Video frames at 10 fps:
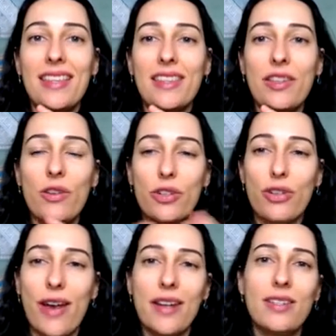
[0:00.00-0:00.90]
you're
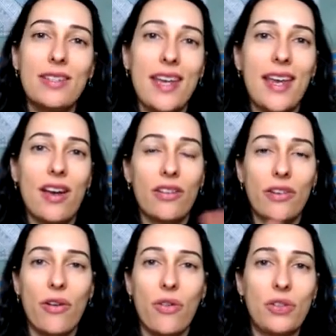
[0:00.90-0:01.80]
trying to take on
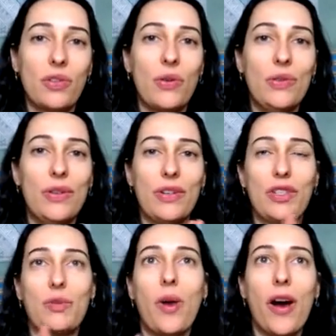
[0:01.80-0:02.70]
your own
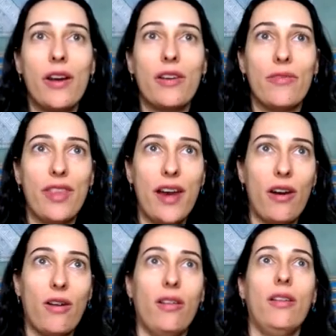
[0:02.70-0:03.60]
shoulders part of
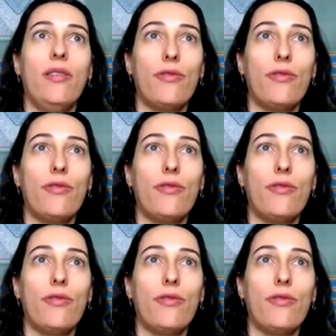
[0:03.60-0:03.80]
their